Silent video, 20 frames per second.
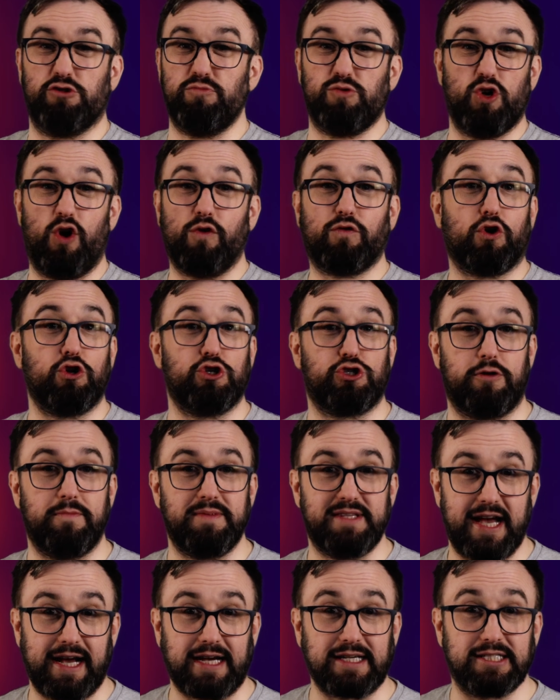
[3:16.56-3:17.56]
some sort of custom
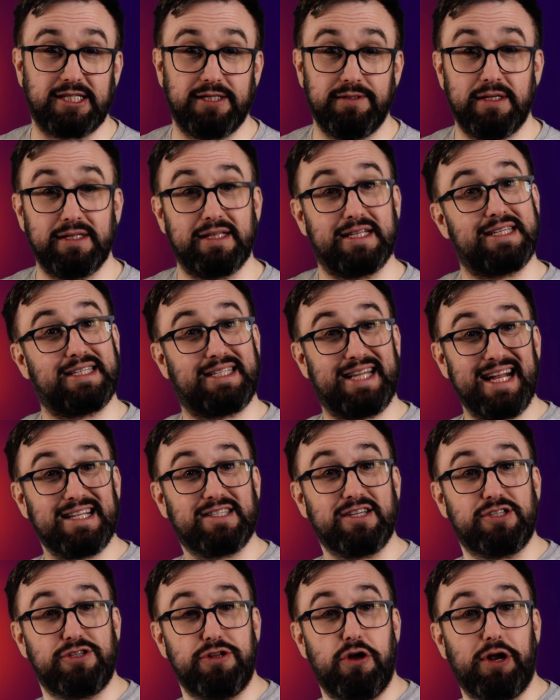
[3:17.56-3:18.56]
text. The
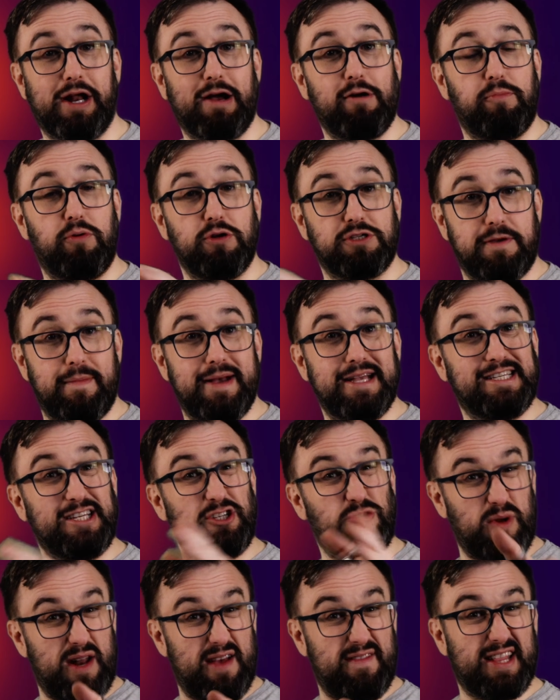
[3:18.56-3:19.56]
status node outputs a
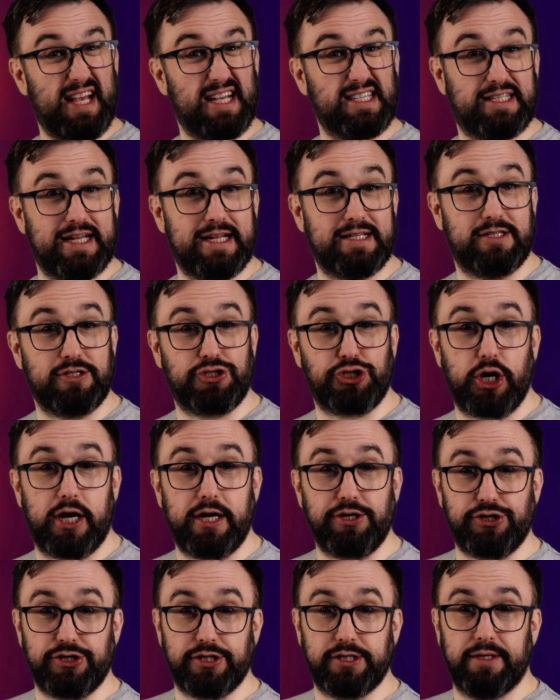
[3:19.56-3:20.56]
message whenever that status
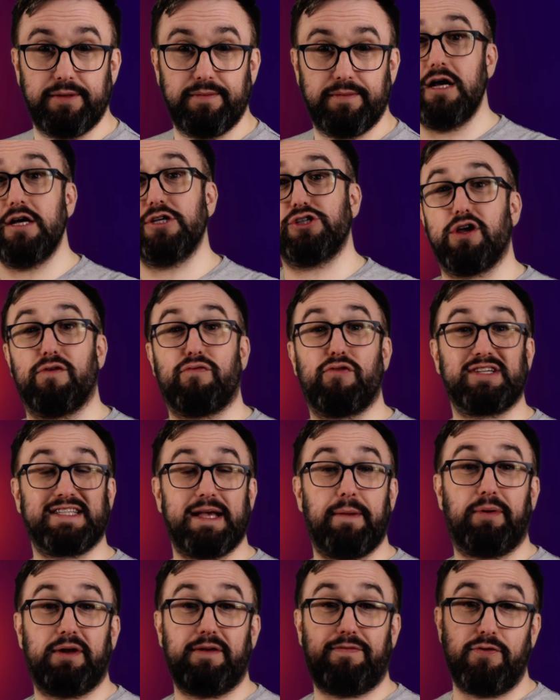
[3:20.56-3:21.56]
changes. So for
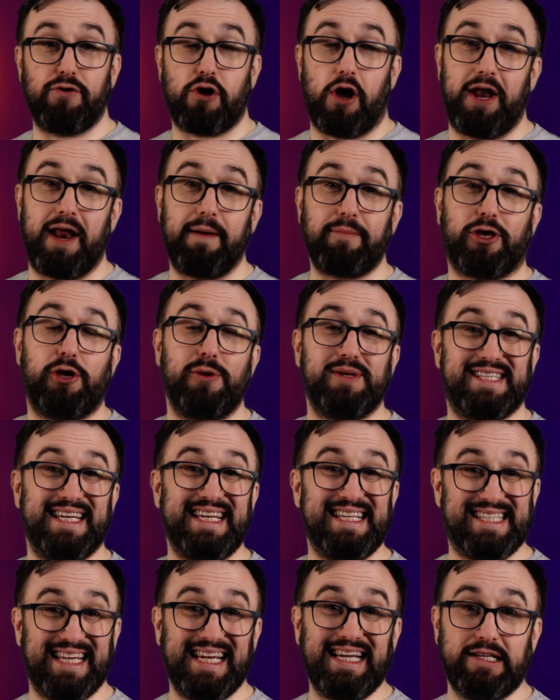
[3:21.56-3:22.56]
example, if you've got an
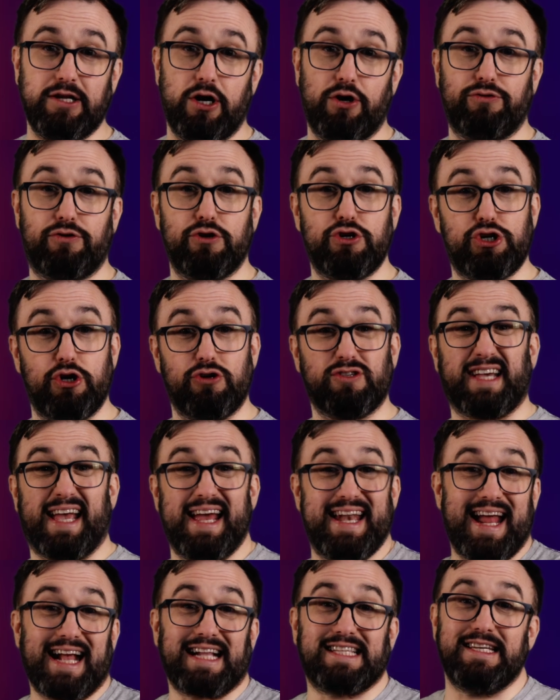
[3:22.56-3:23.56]
MQTT node that shows
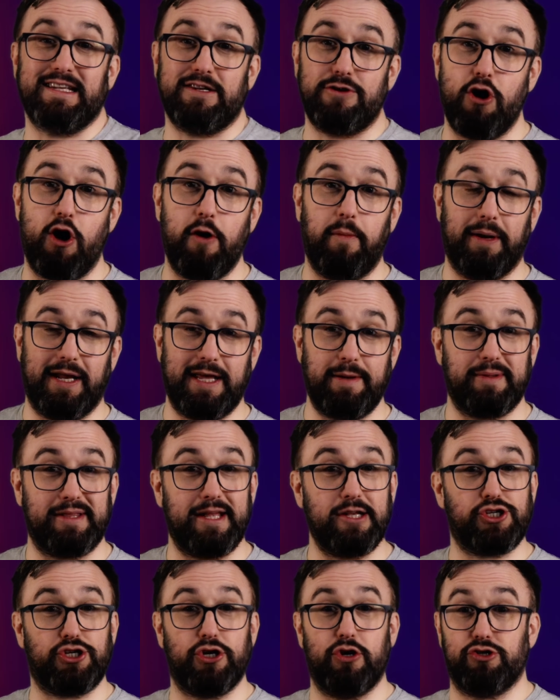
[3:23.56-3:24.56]
connected normally, but
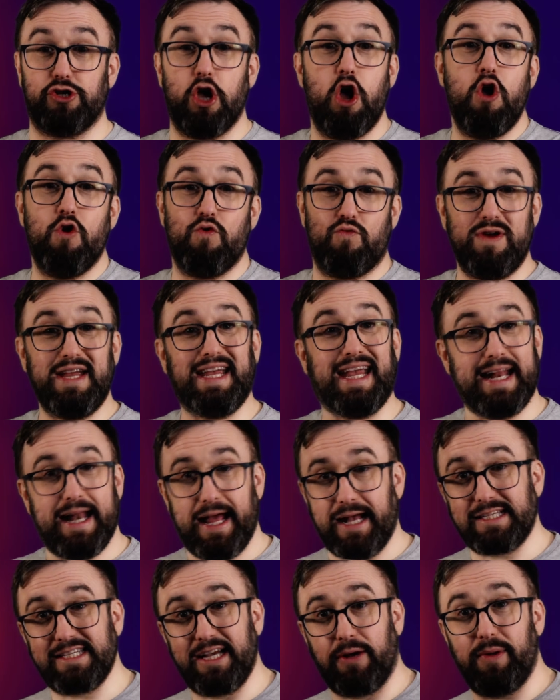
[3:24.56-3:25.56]
then shows
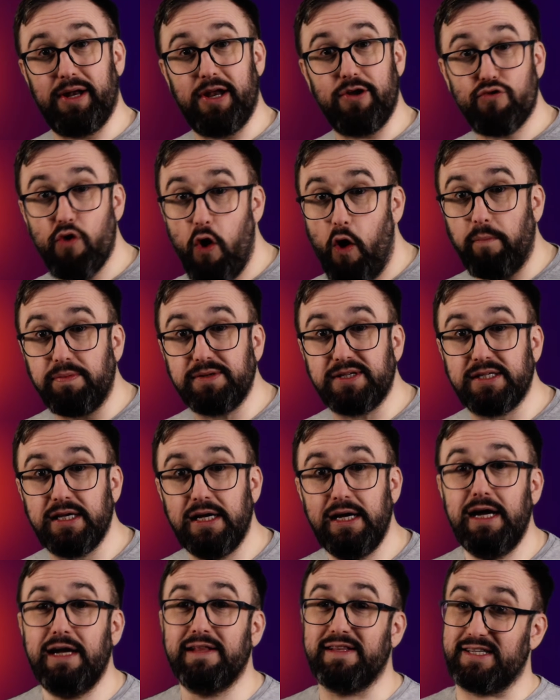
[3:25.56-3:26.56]
reconnecting when it drops,
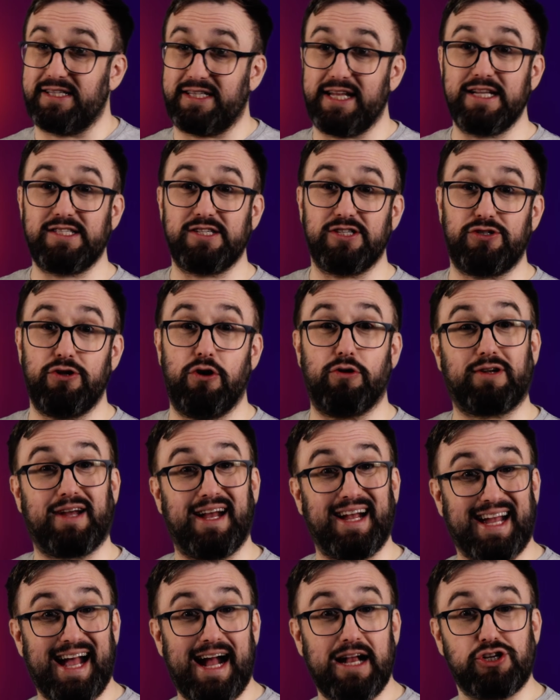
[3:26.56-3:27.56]
the status node
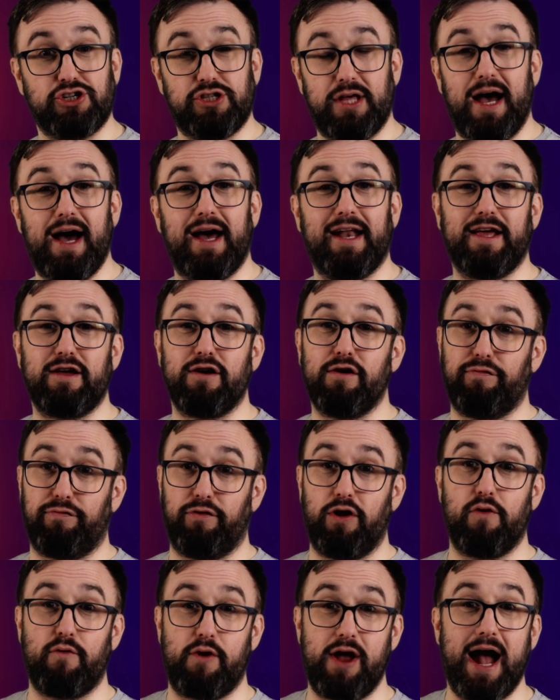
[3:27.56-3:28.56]
can catch that and let your
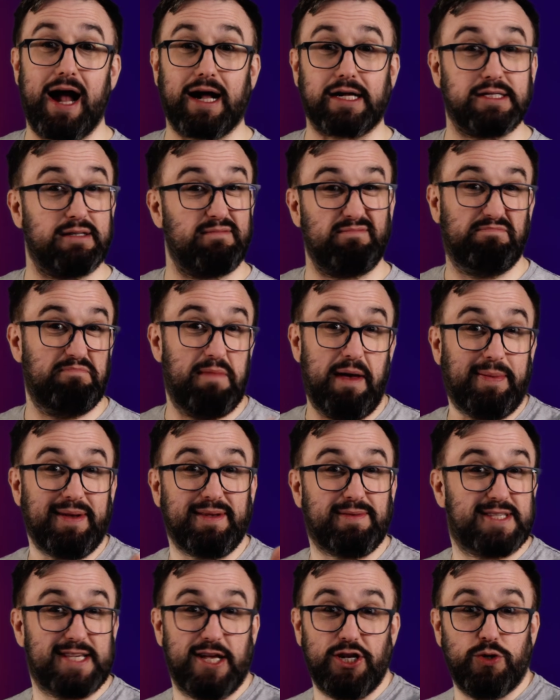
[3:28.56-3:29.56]
flow react,
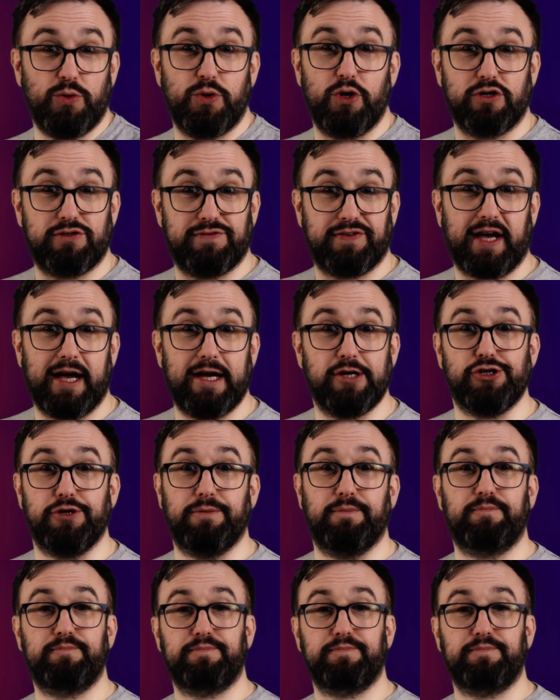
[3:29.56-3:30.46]
maybe send you a notification.